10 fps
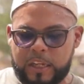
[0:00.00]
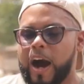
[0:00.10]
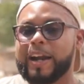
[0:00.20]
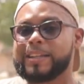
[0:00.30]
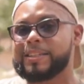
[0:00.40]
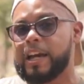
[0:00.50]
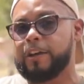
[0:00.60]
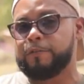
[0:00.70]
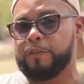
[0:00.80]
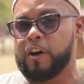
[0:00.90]
hottest
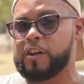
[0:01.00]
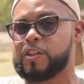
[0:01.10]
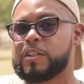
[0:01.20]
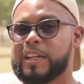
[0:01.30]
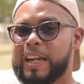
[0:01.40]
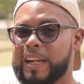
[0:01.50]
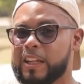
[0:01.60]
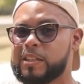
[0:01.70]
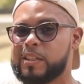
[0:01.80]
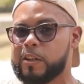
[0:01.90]
side first, just to get a
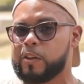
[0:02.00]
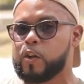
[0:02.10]
little sear